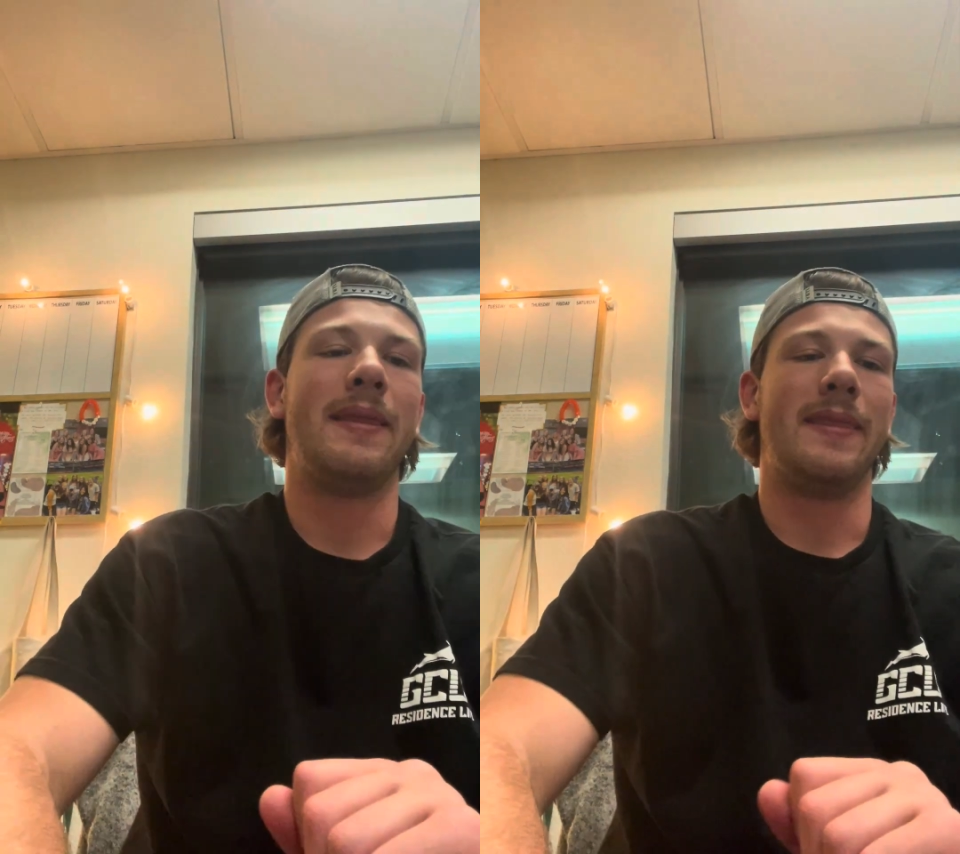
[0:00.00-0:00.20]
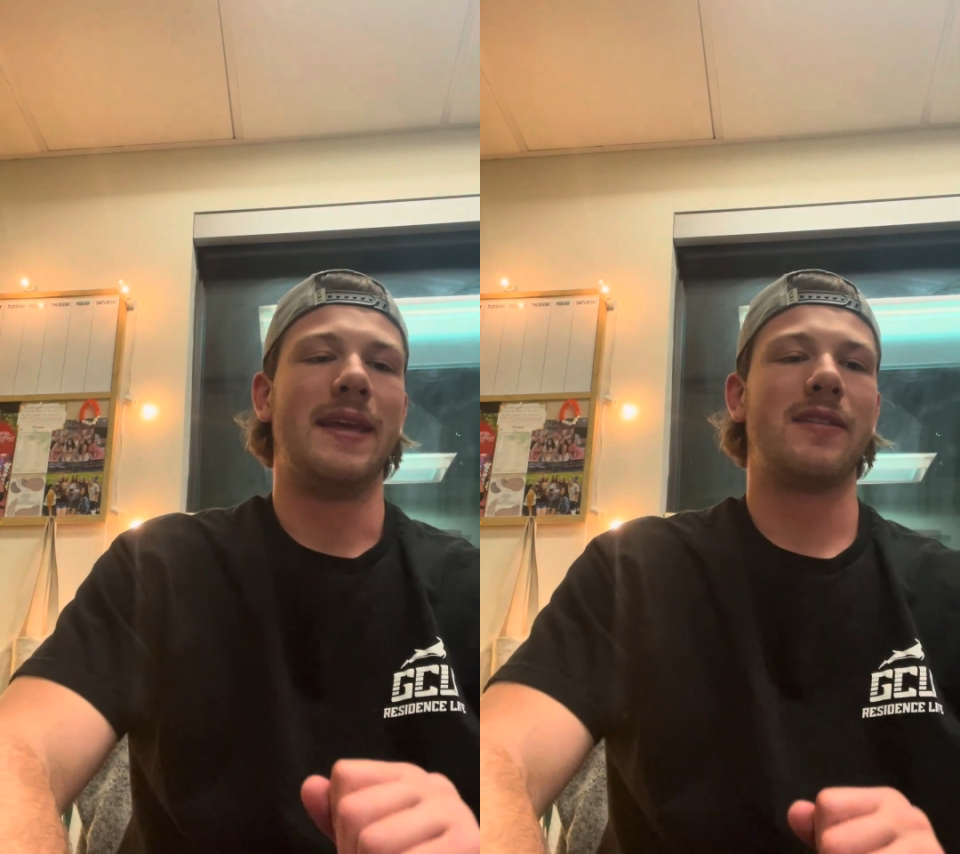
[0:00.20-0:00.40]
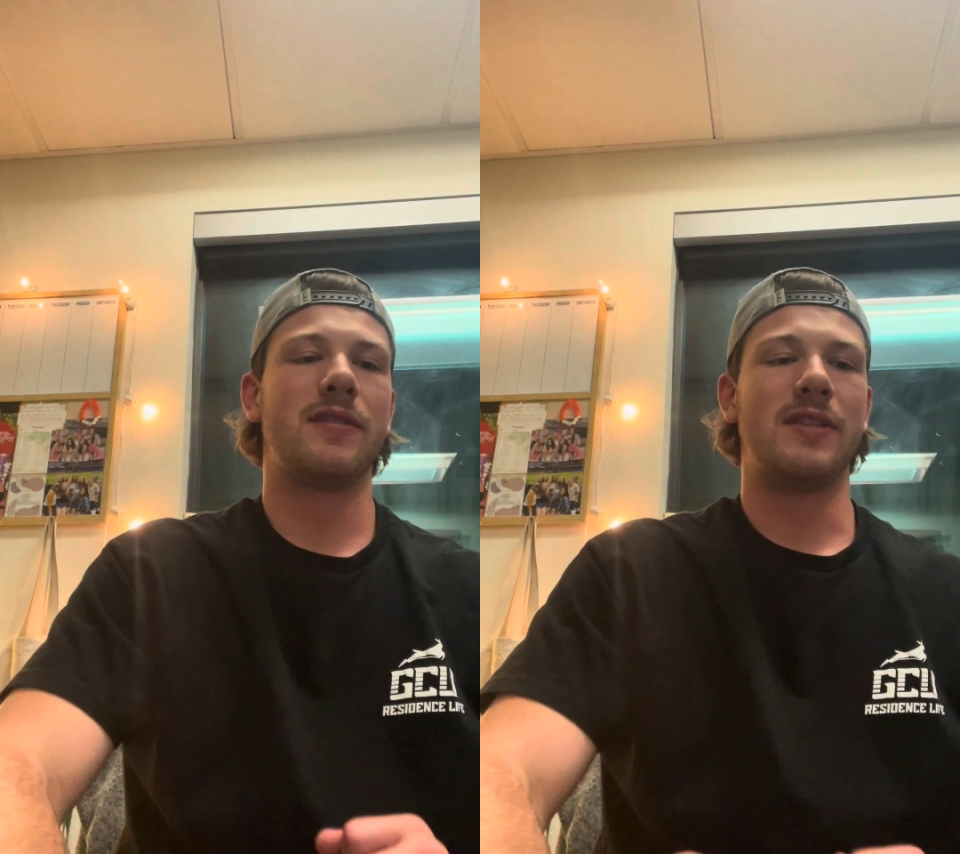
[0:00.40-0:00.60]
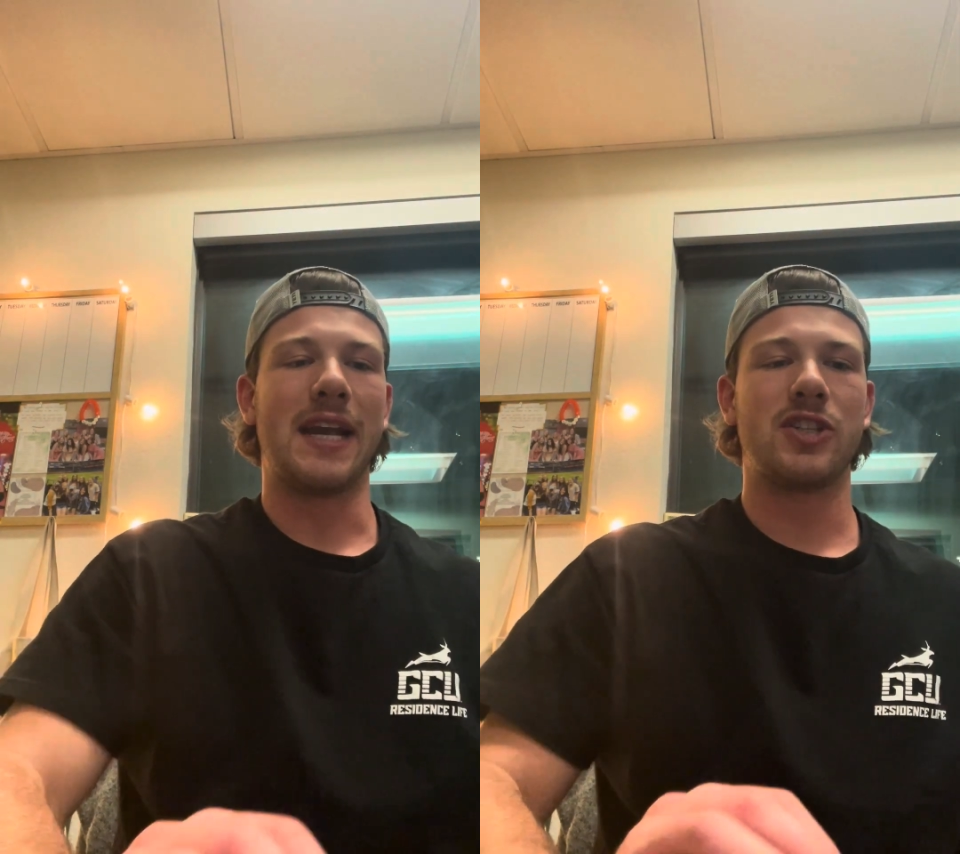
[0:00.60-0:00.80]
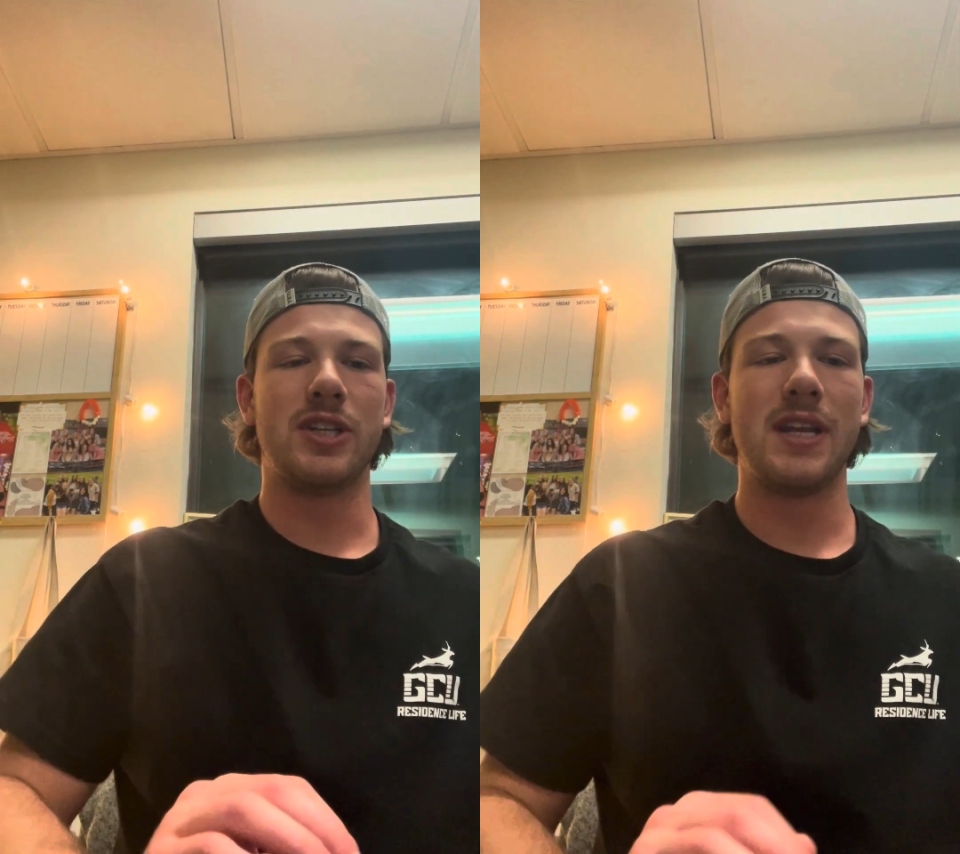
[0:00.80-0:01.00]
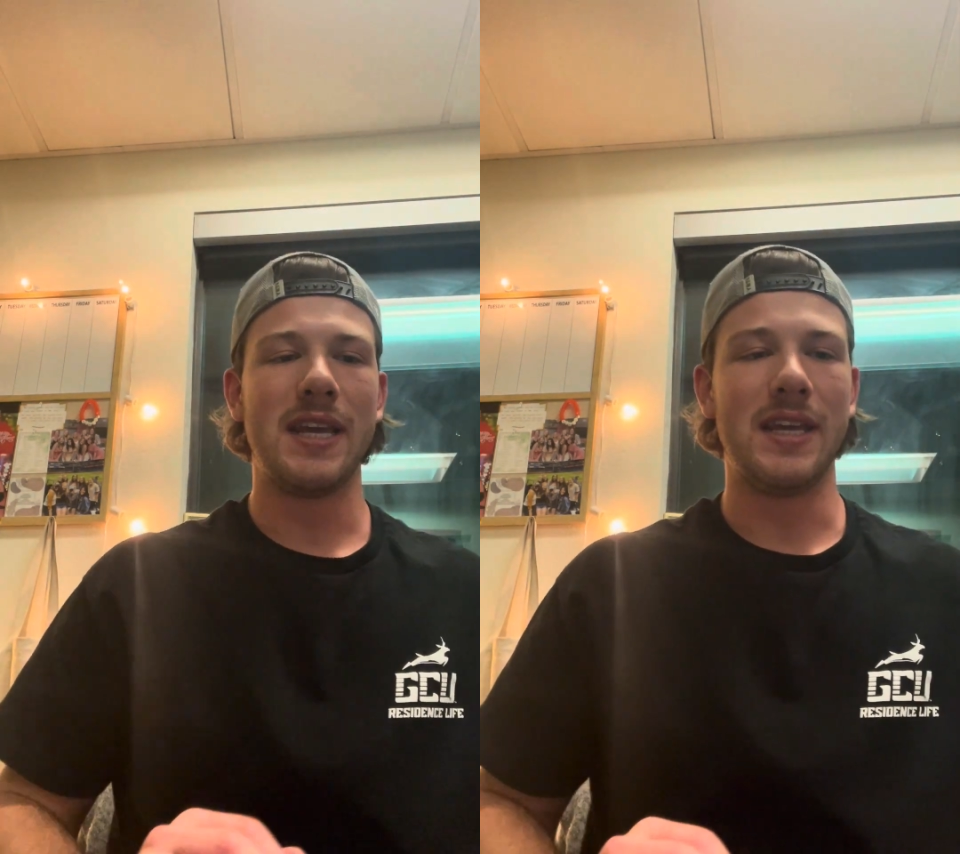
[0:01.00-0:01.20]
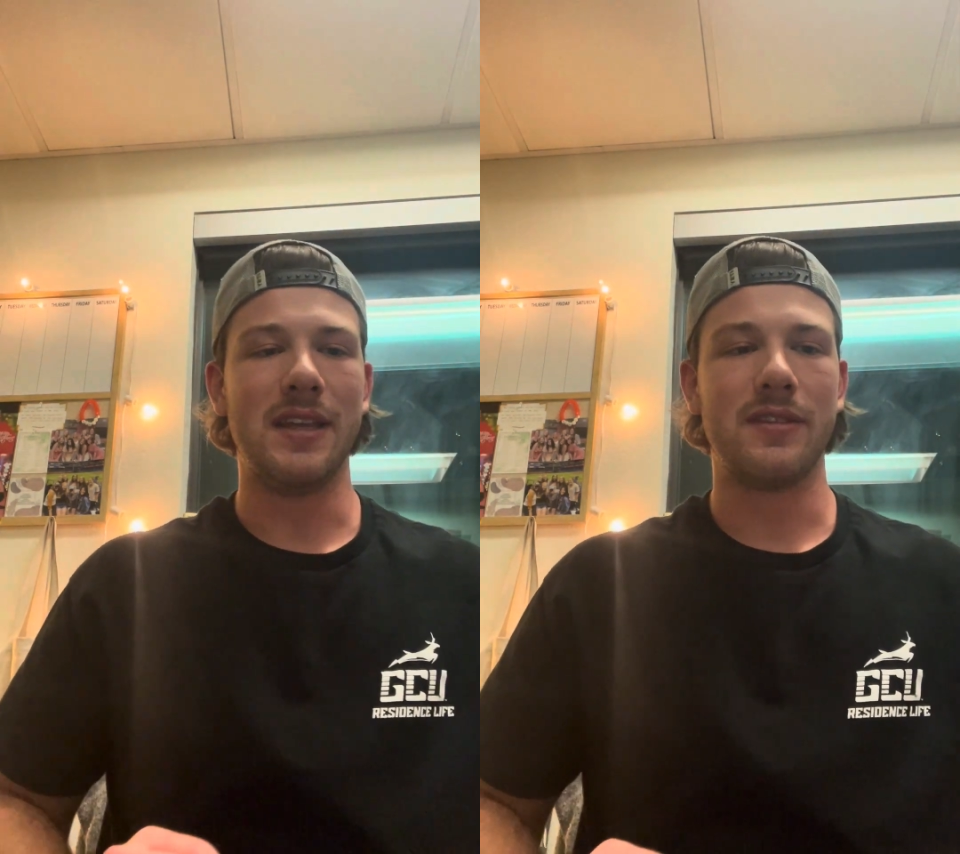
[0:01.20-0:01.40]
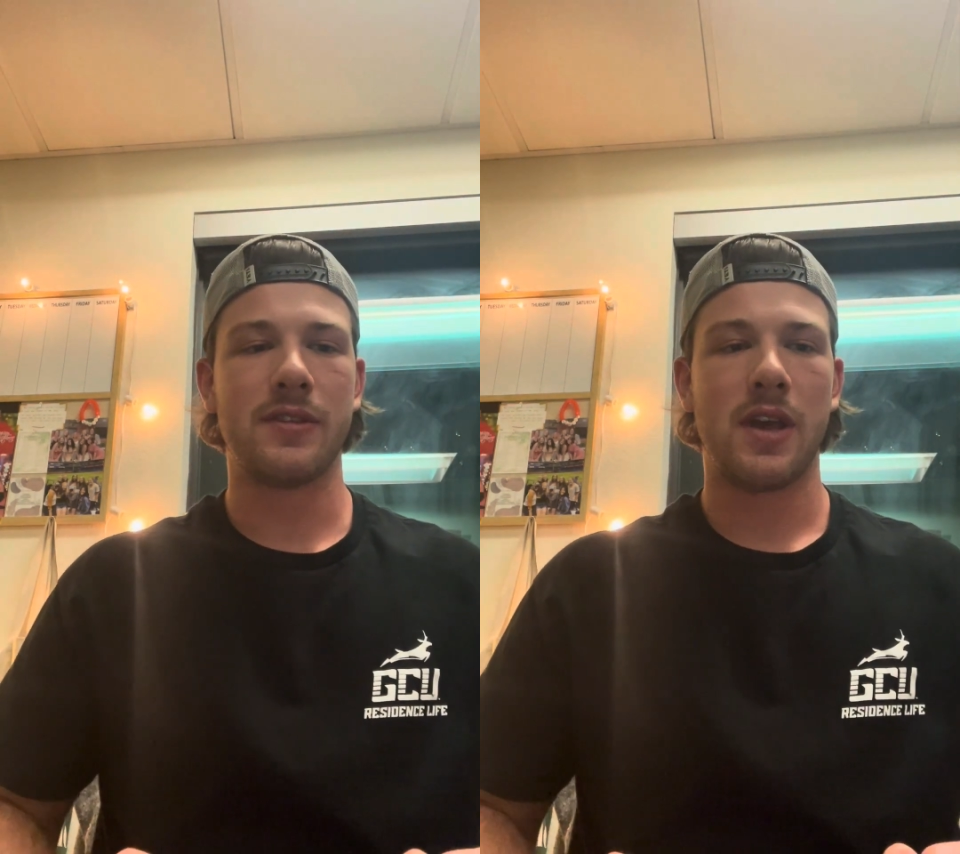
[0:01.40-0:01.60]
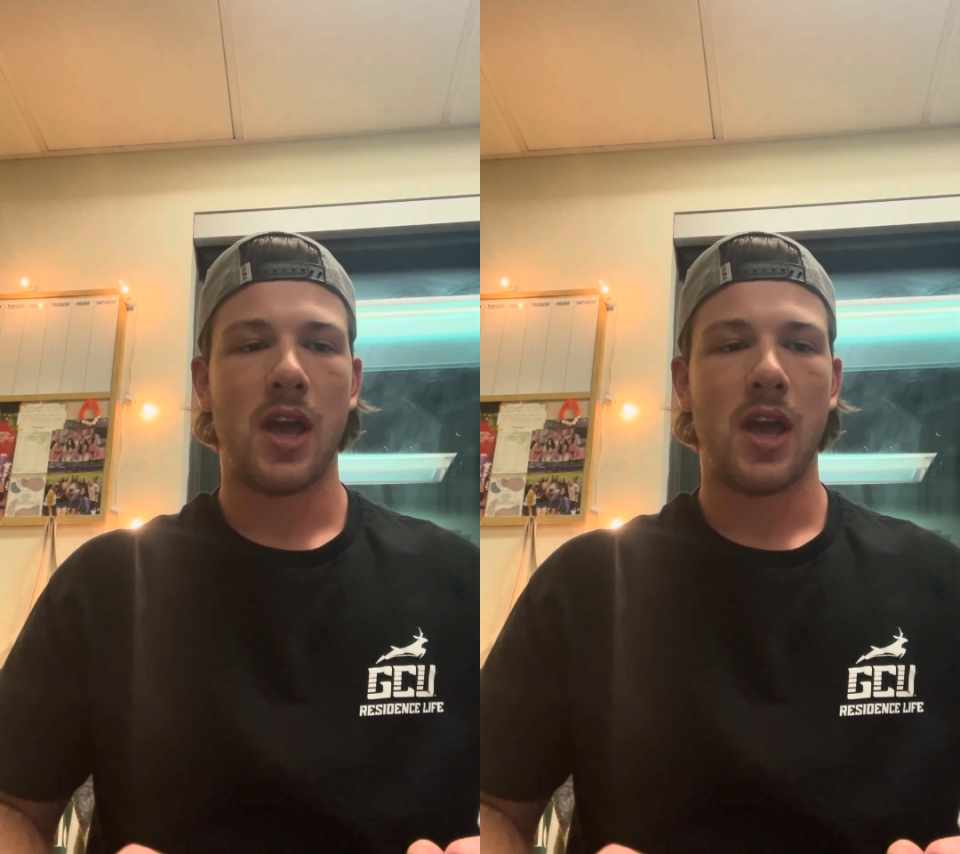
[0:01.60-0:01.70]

in this section is